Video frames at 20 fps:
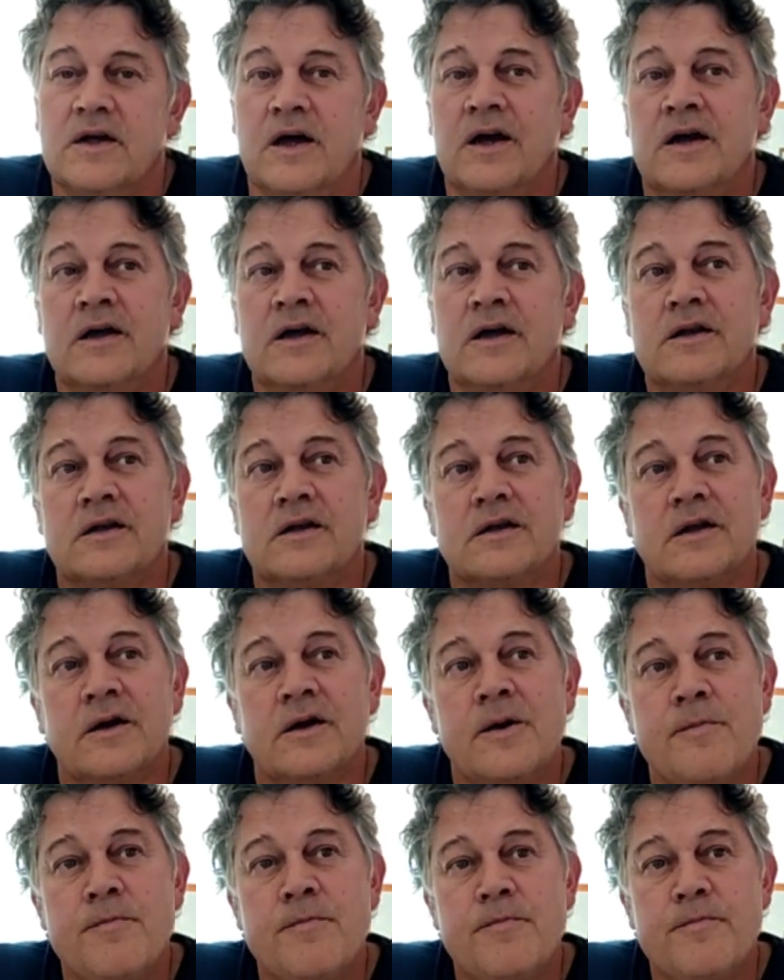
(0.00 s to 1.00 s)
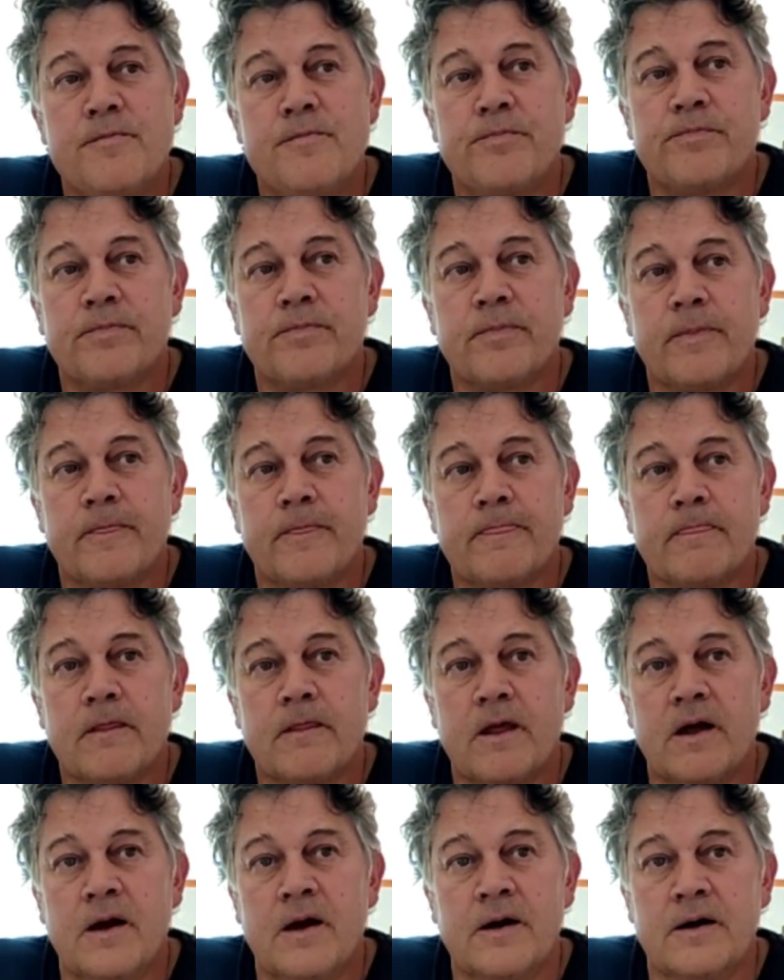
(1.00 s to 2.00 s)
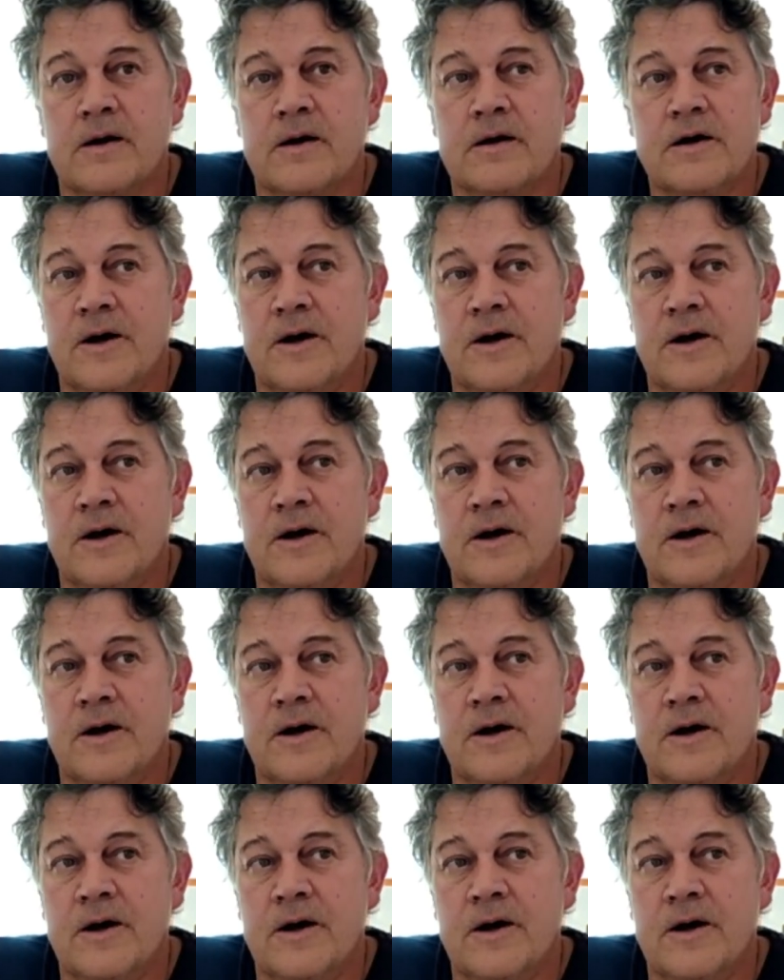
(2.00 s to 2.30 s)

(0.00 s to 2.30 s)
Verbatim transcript: And a